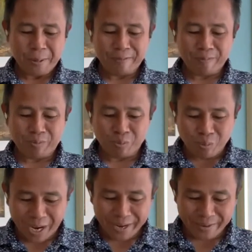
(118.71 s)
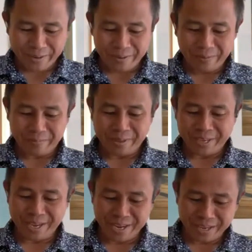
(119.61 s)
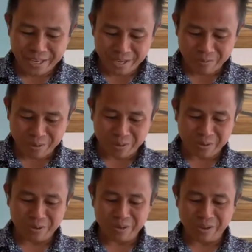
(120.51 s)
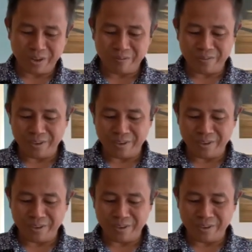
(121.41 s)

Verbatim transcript: the provider and giver of